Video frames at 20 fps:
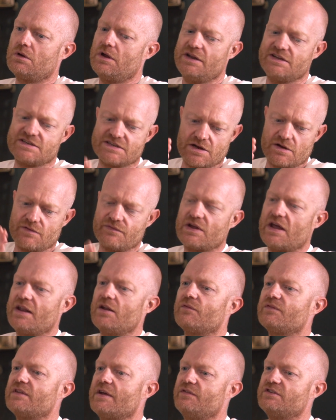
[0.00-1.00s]
And he said,
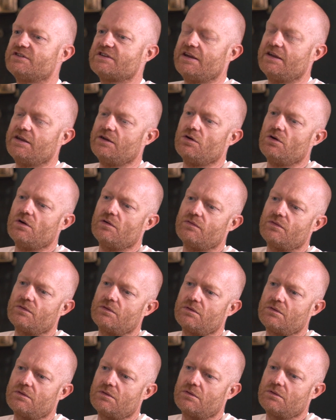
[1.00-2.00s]
I've never taken it off.
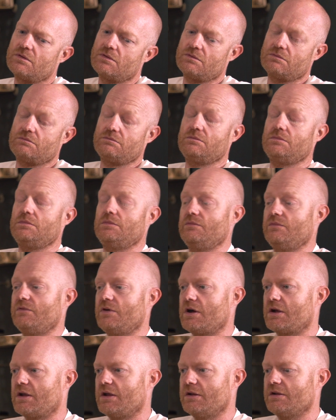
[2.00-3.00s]
Right. And
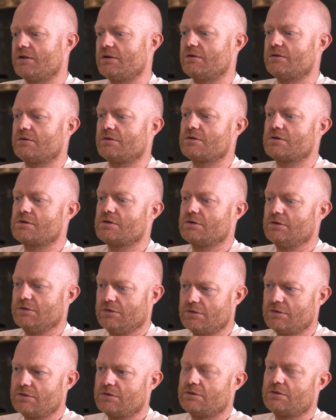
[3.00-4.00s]
fucking hell.
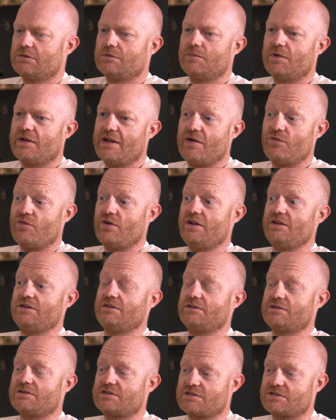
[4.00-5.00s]
Yeah. But that
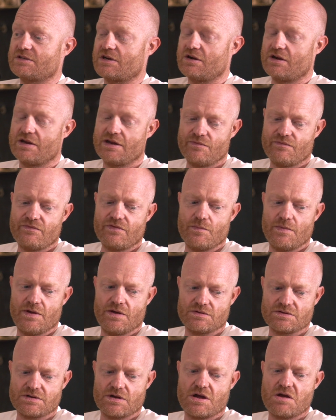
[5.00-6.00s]
really sunk in for me.
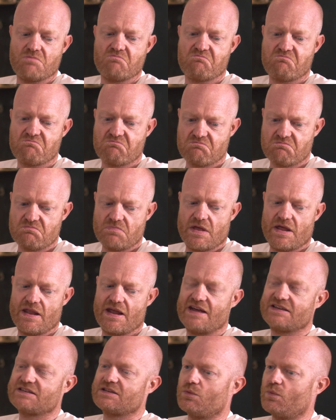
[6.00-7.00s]
I was like, no,
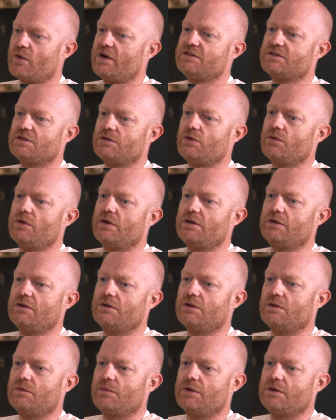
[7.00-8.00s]
that's the way to do it.
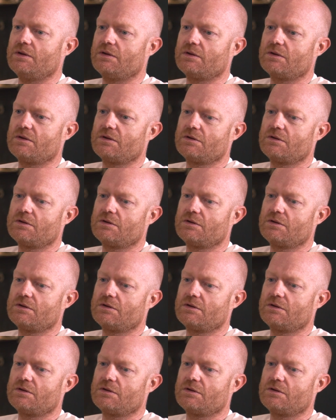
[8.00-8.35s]
You know what I mean?